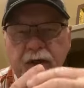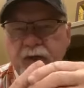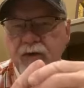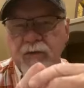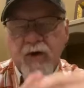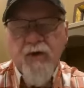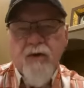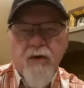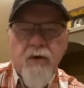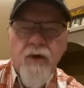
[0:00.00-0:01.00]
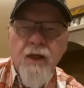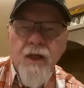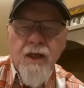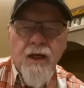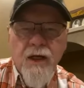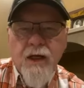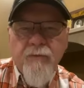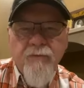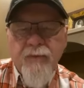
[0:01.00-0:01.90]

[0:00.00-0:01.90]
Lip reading: and I use motor oil.